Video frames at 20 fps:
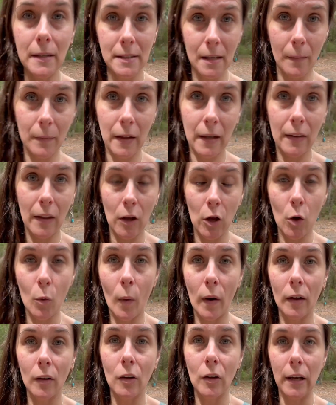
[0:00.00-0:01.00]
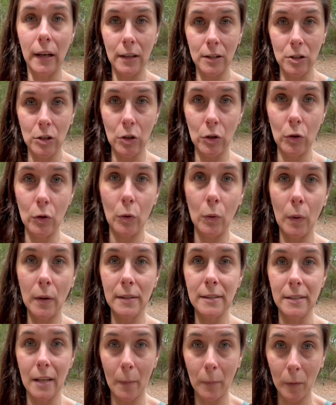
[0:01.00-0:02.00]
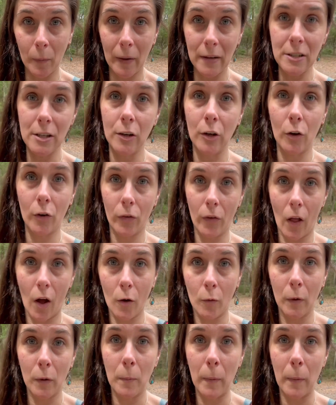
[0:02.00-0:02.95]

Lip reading: something that you want to look into supplementing your flock with